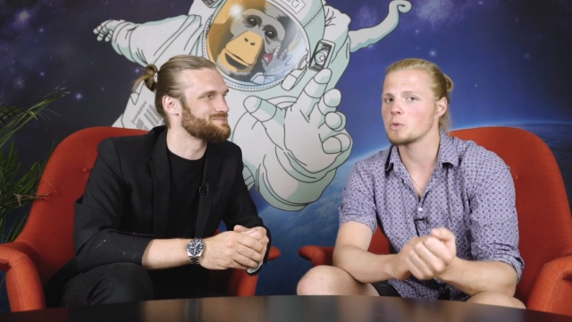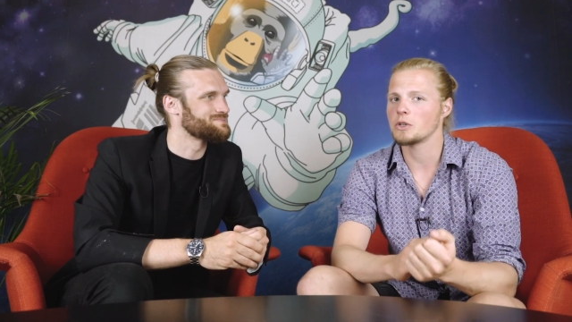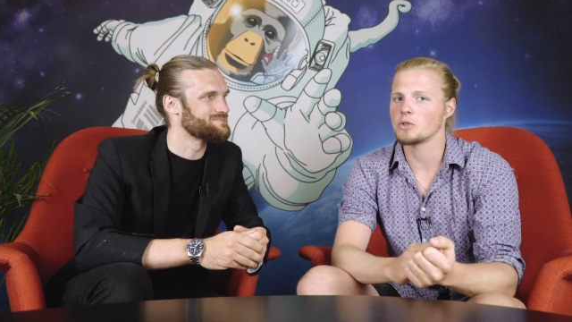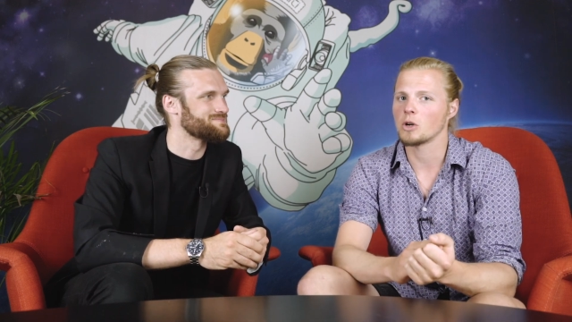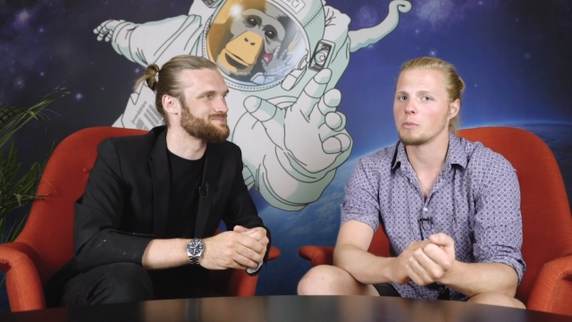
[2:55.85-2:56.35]
Speaker 1: when
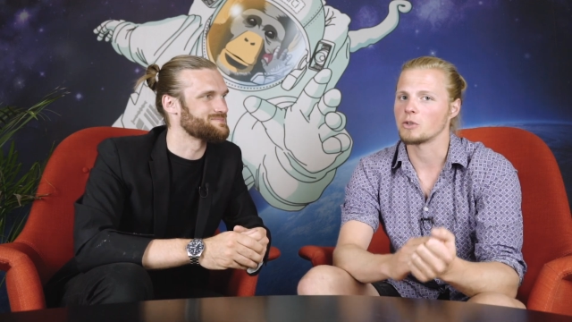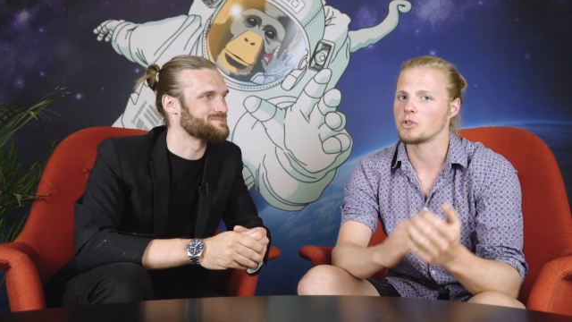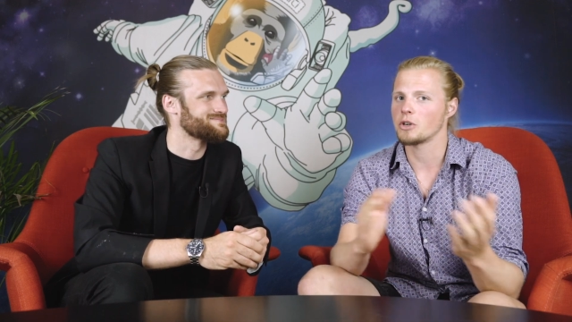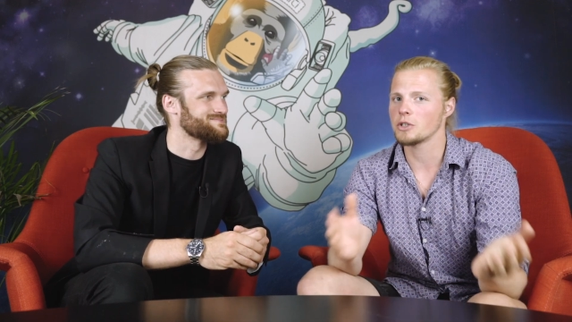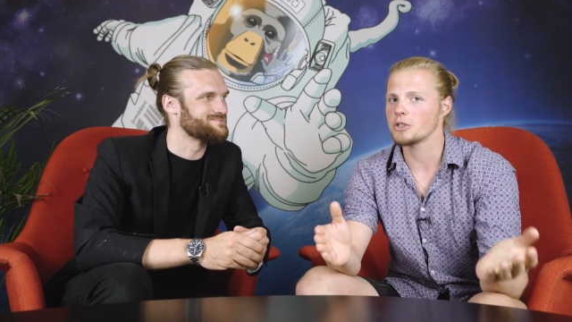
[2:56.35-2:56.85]
you talk about
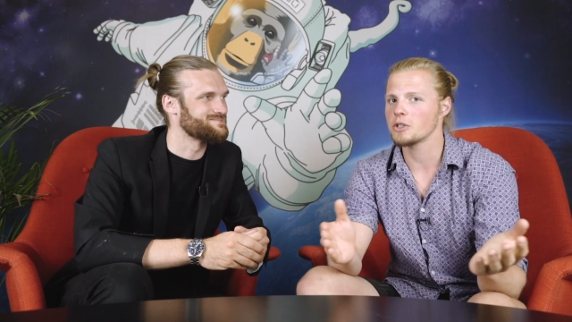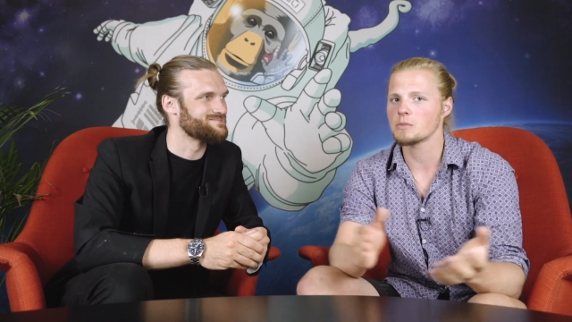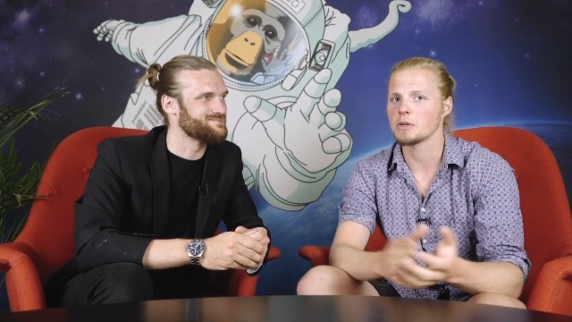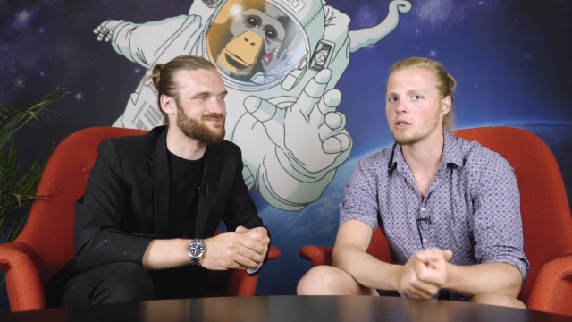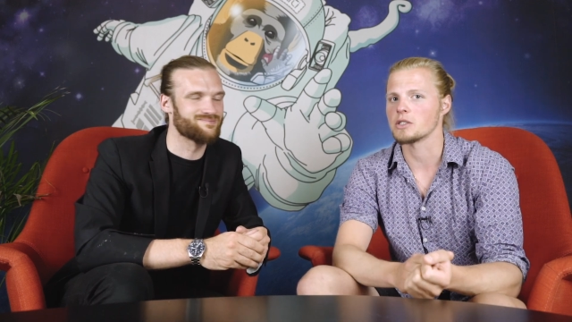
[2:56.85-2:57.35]
chargers
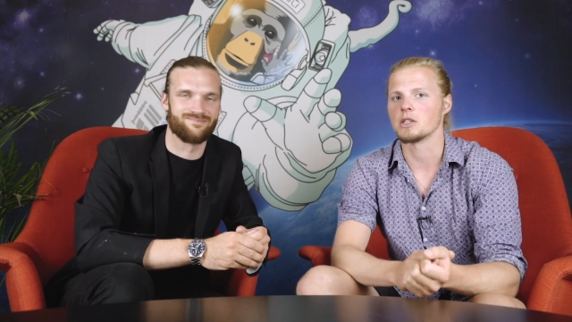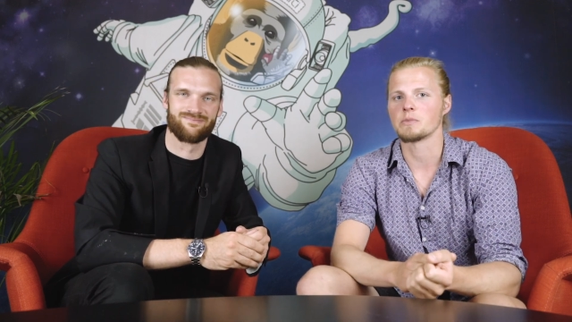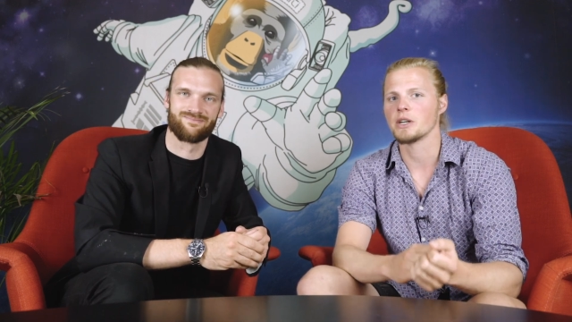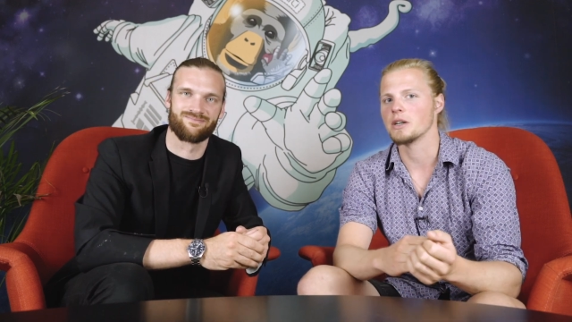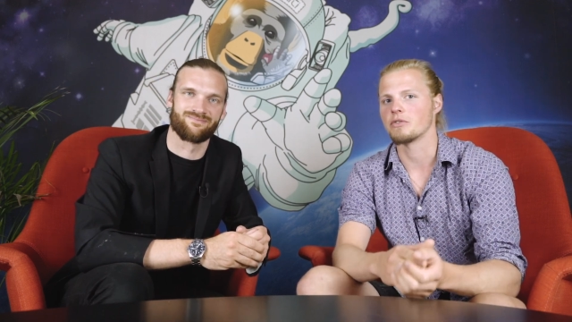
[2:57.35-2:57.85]
because there's
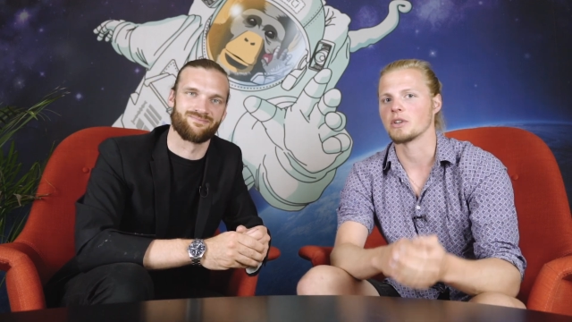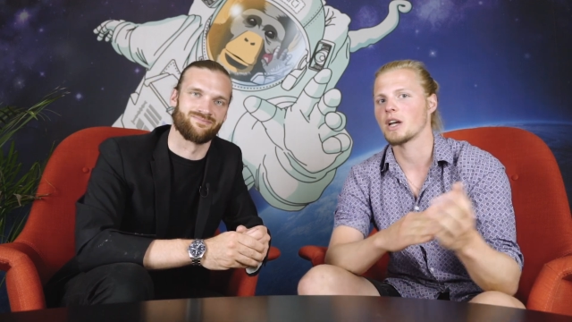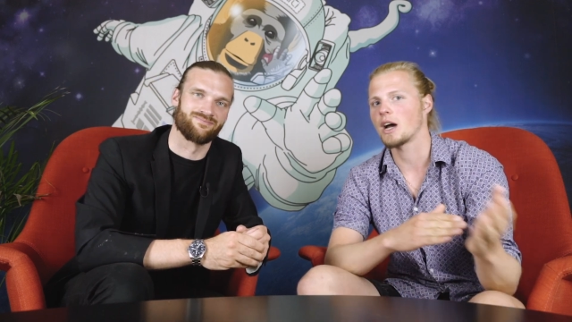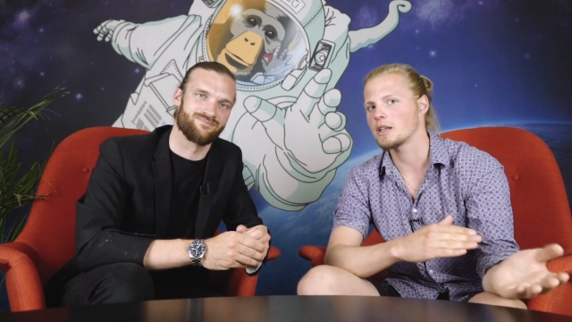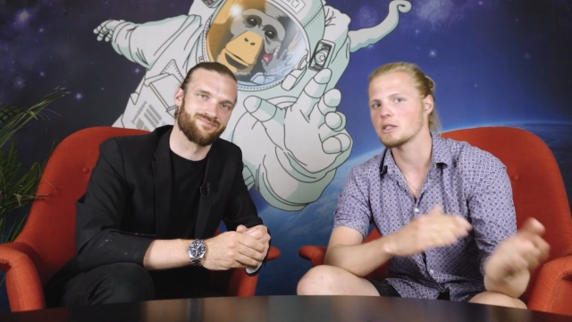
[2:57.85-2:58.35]
many different
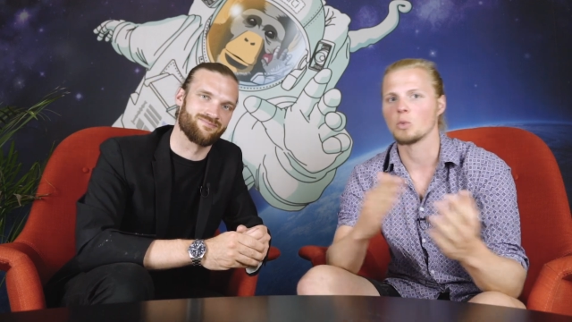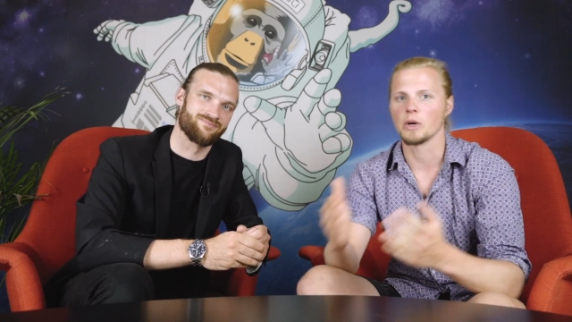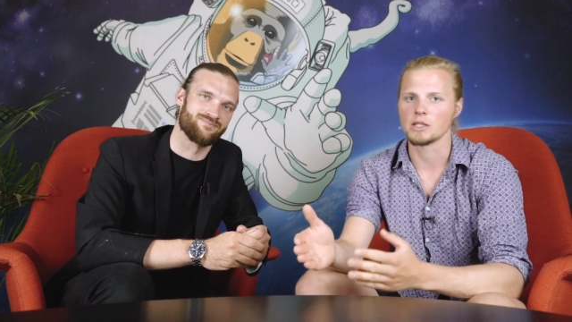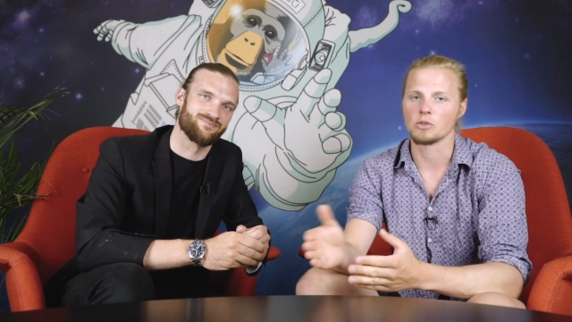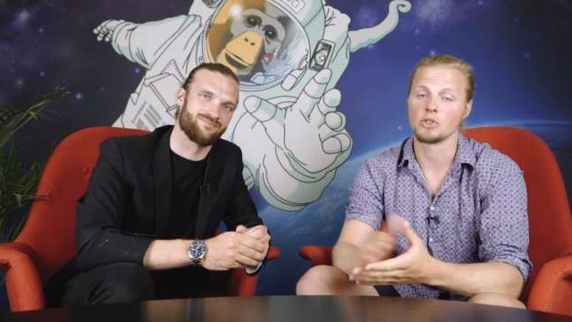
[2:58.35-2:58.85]
kinds and
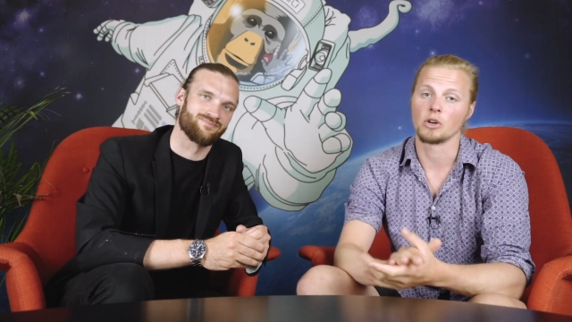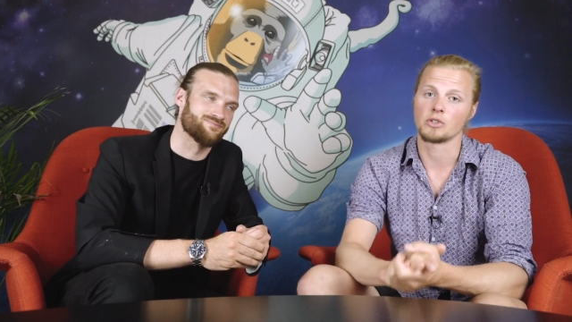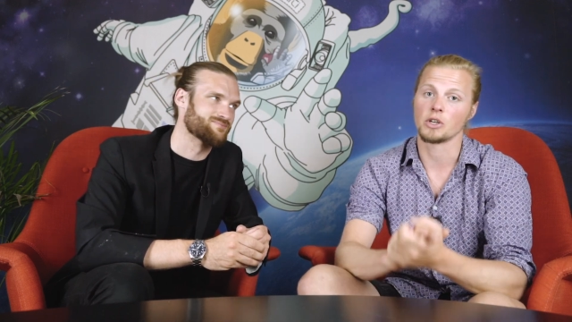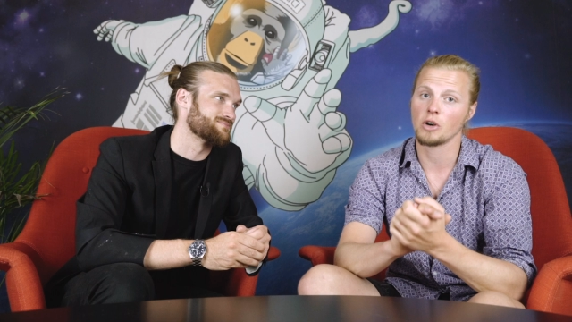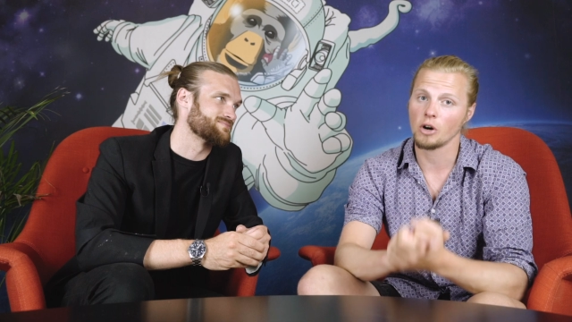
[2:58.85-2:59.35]
ways to
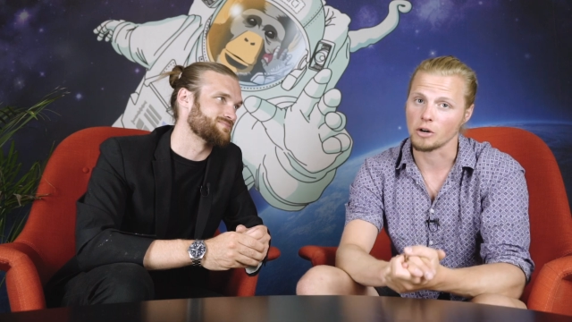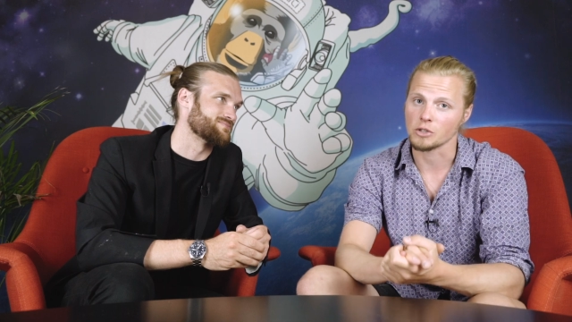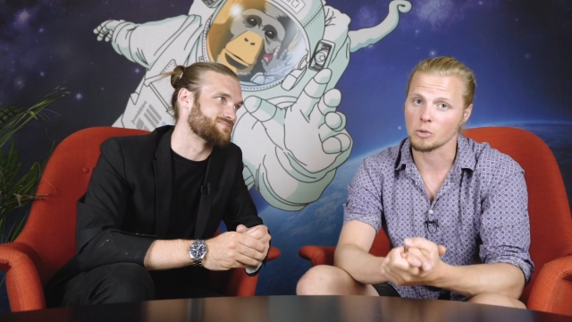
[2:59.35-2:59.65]
charge a car,